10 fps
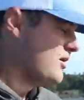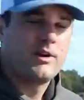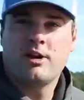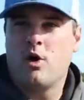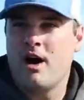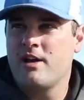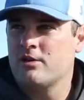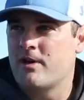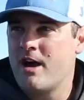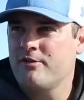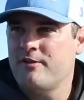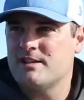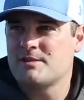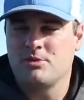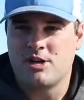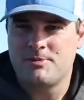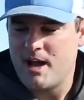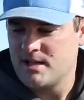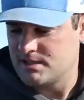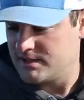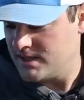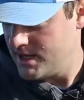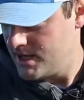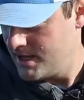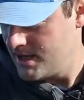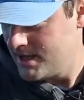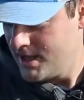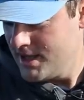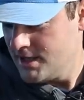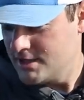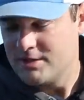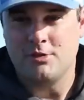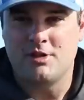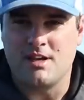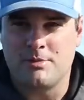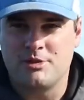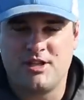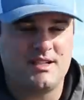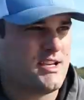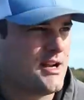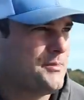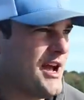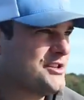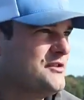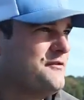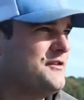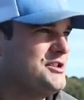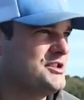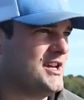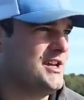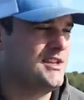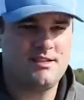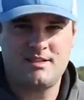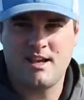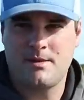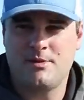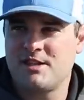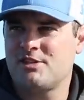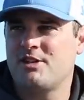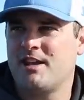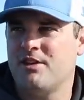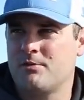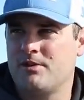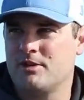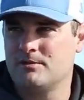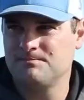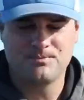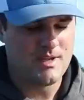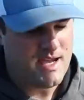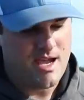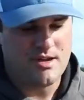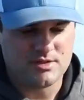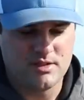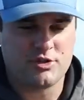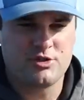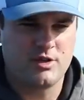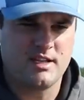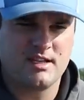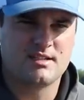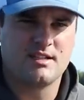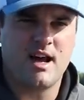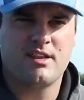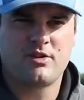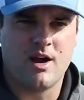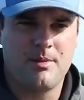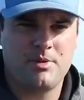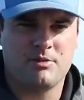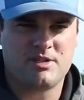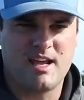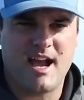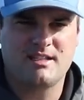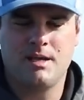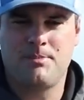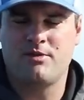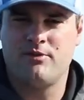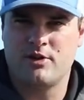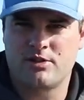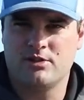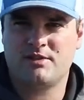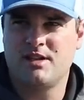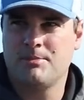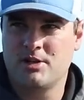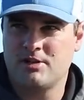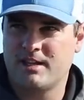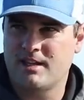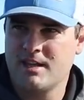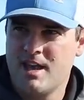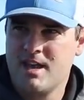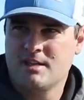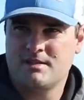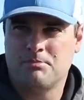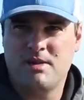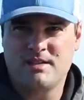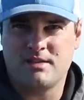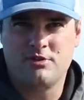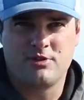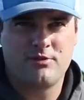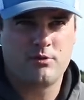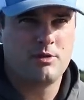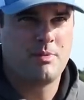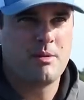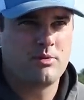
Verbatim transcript: we're gonna go idle around, find some brush piles, and do the double jig setup. I actually fished this setup yesterday on the river. It was a little tricky because a lot of the crappie were stacked up on vertical timber, like pieces of driftwood by